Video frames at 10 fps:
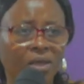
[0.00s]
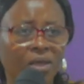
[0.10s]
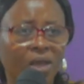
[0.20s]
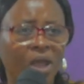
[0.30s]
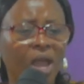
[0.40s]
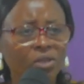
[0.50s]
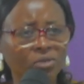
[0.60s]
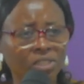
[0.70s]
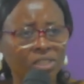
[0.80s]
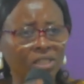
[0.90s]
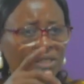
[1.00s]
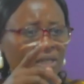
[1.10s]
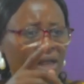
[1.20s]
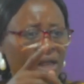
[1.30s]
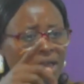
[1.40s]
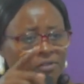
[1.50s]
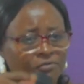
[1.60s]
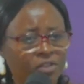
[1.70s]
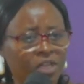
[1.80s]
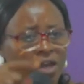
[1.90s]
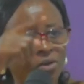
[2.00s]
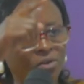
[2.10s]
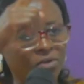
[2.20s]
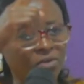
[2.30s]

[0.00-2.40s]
Are you still alive here or?